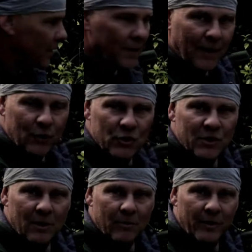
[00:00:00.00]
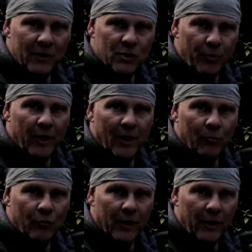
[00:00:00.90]
they just seem to be springing up
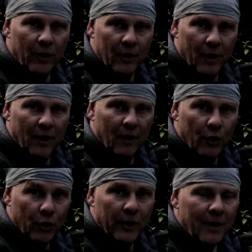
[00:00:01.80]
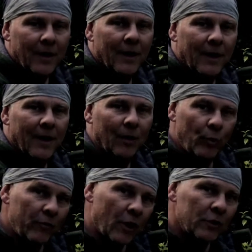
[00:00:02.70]
really early, and
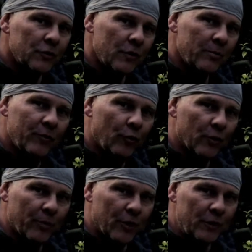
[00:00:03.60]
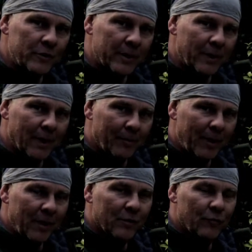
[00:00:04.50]
we've gotten to them before the birds and
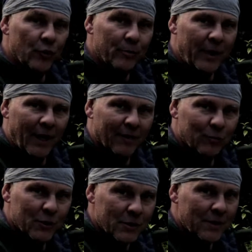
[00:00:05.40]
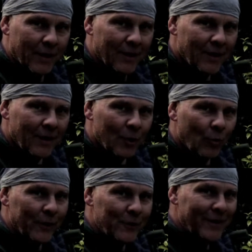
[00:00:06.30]
any of the vermin have, which is
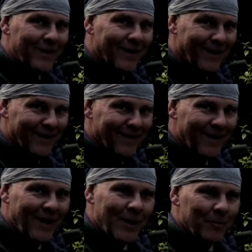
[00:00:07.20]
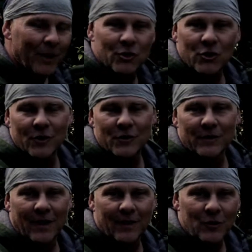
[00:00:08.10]
quite unique. But it shows you
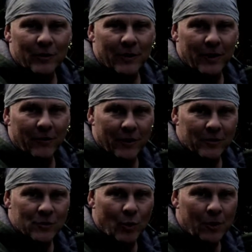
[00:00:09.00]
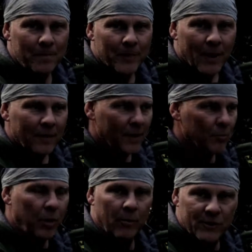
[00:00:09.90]
that in your area as well, they're
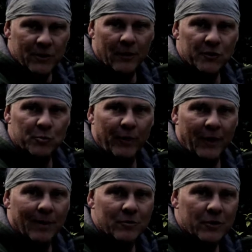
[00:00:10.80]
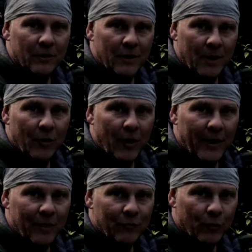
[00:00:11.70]
probably starting to spring up, so keep an eye
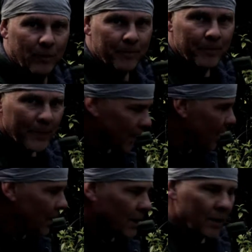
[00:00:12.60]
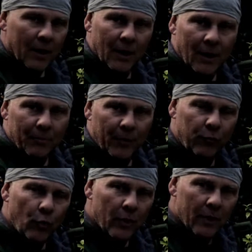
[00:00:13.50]
out for them.
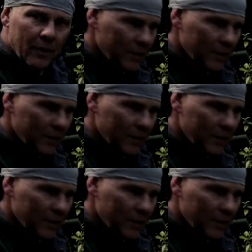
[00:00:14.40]
Before